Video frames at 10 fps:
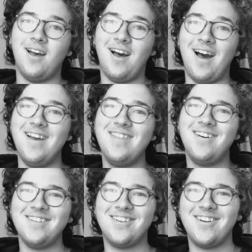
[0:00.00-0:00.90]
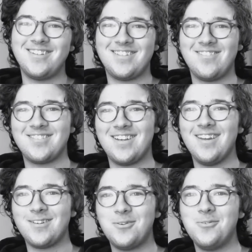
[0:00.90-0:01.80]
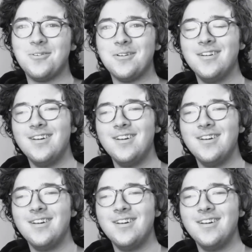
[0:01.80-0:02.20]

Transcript: I thought Darkseid was kind of cool.